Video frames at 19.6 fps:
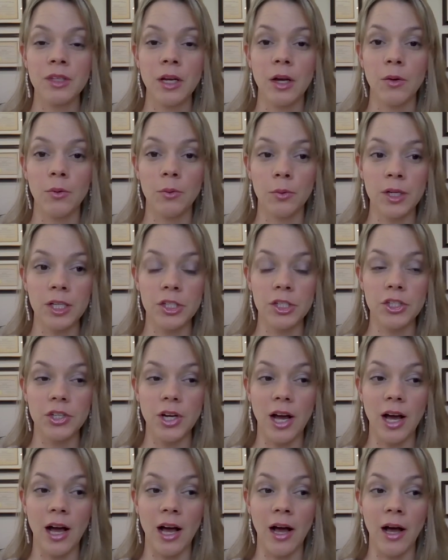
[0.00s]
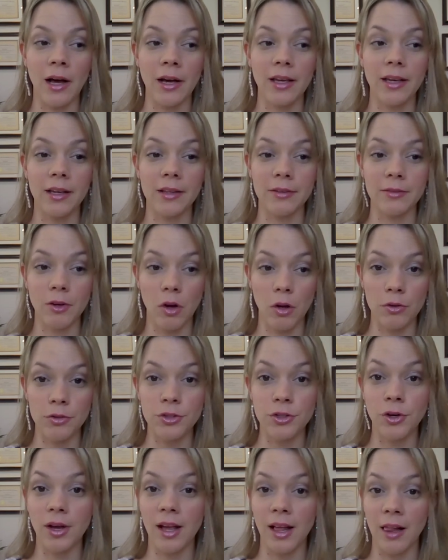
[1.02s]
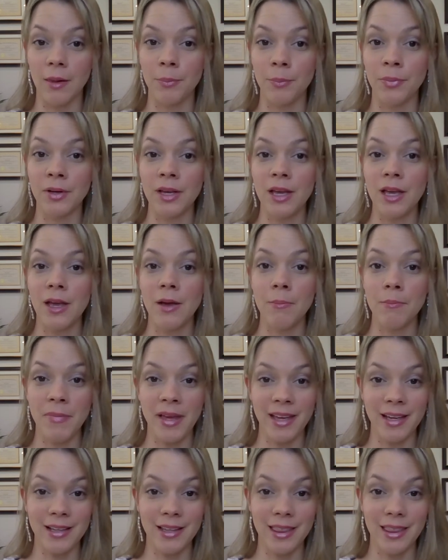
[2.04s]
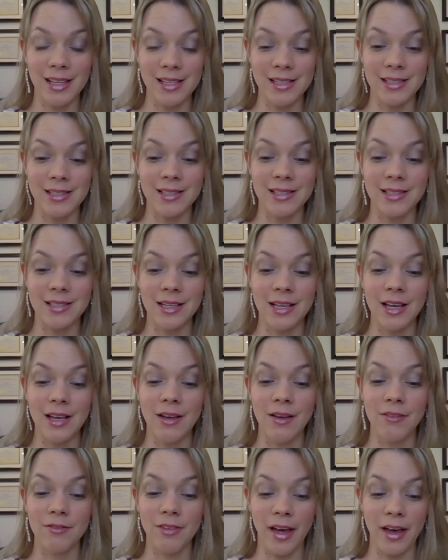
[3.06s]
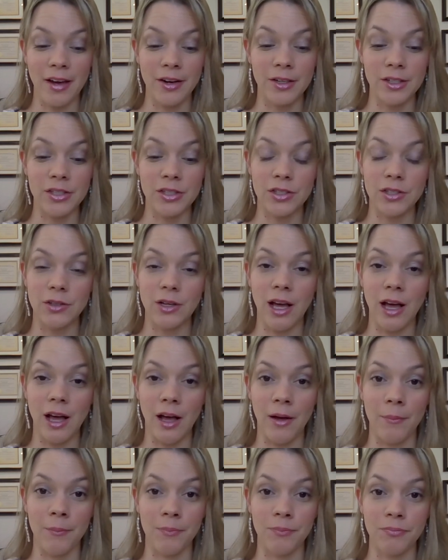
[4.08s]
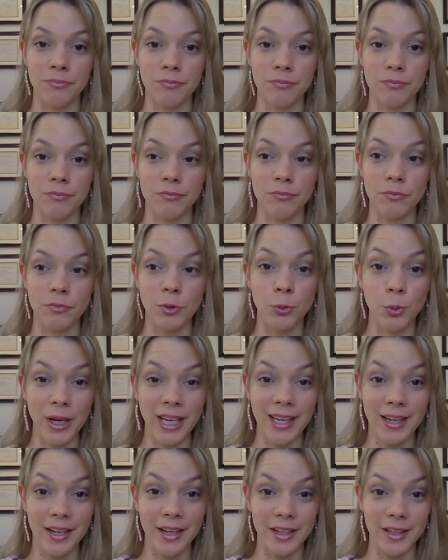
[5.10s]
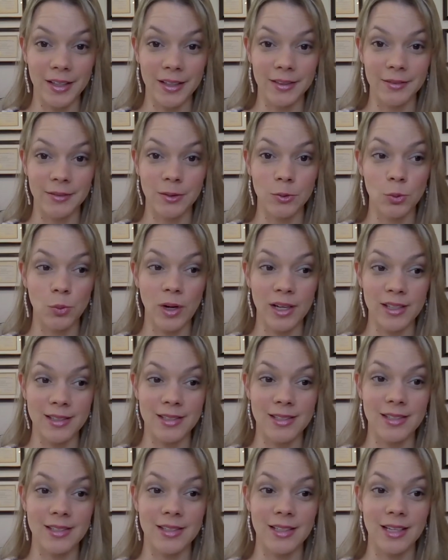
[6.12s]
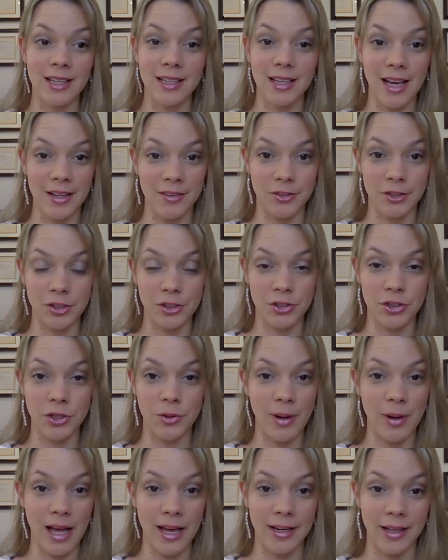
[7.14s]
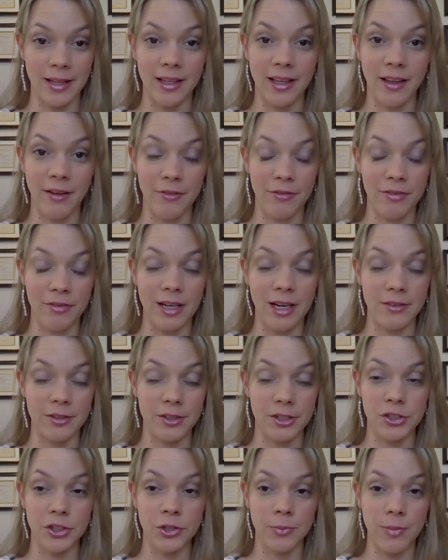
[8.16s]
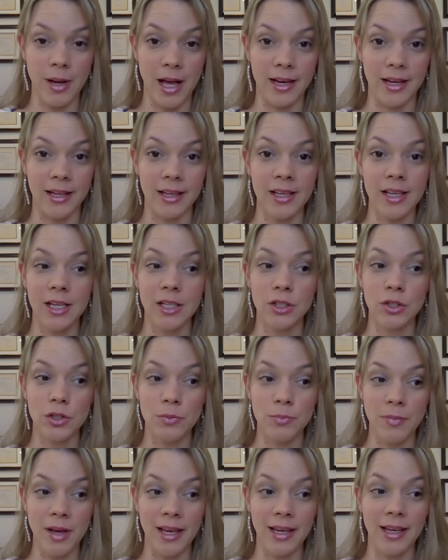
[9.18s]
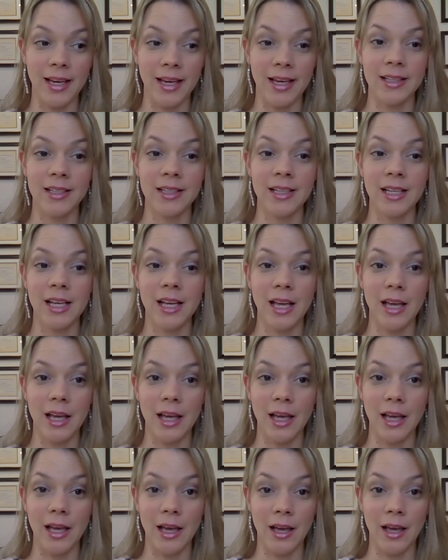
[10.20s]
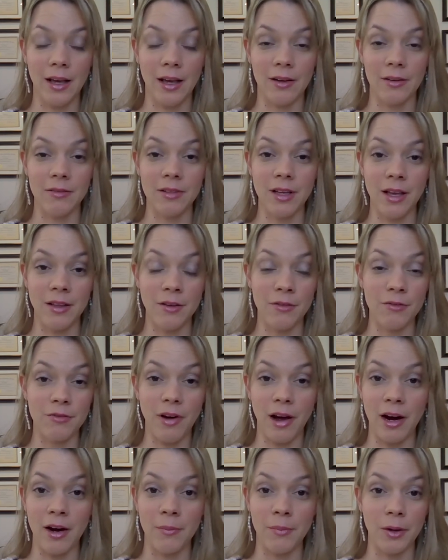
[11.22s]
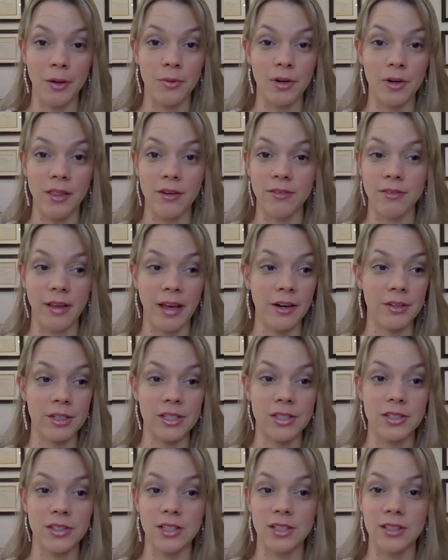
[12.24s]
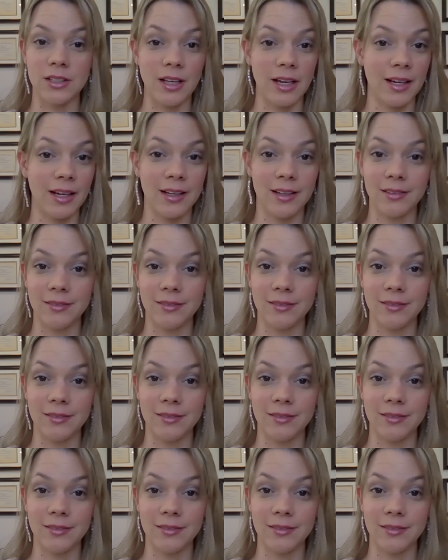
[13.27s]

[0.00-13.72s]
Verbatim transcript: which can also help make this virus weaker once it enters your body, if it enters your body, to make it an environment where the virus is like,